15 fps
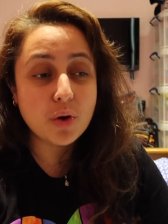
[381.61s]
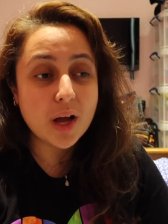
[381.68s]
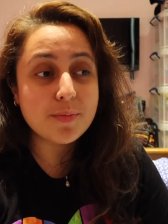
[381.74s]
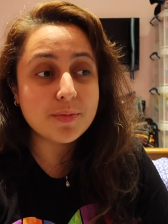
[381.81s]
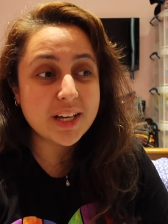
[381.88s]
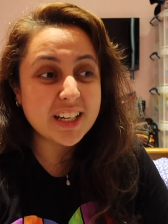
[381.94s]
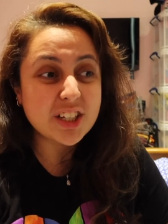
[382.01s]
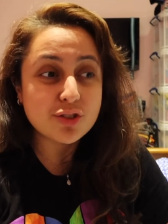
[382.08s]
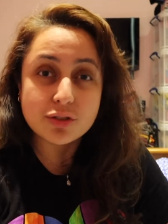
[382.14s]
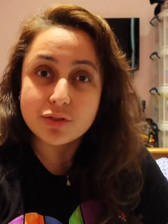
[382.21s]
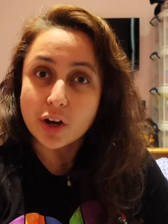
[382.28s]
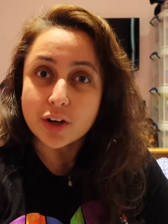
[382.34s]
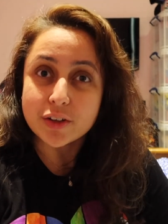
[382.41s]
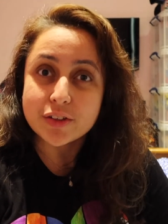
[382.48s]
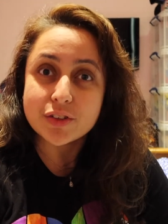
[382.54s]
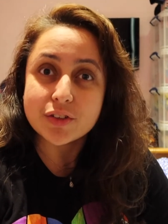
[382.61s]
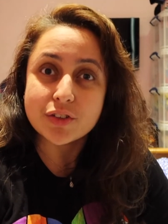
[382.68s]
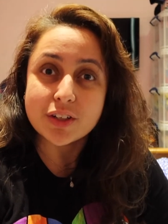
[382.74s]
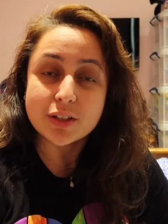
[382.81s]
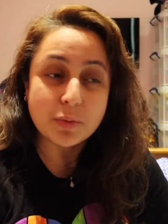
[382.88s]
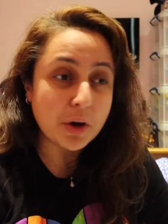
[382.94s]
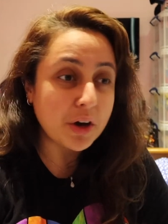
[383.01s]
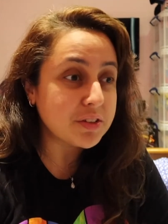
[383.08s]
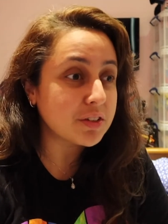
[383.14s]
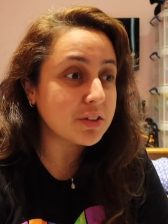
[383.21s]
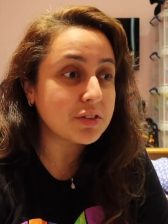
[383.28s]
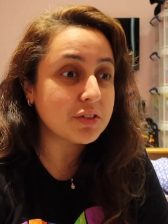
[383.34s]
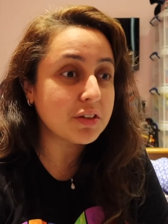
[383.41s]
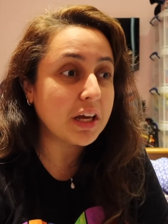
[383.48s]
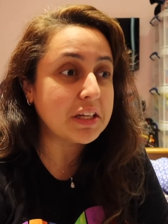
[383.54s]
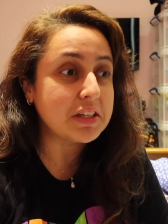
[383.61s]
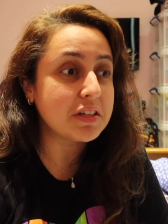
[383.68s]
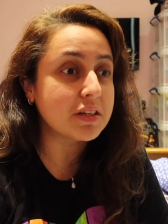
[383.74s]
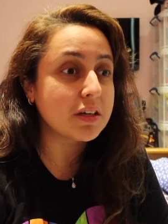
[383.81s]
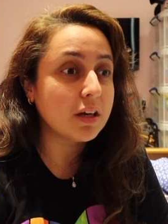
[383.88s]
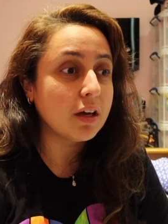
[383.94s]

I'm an extroverted person, and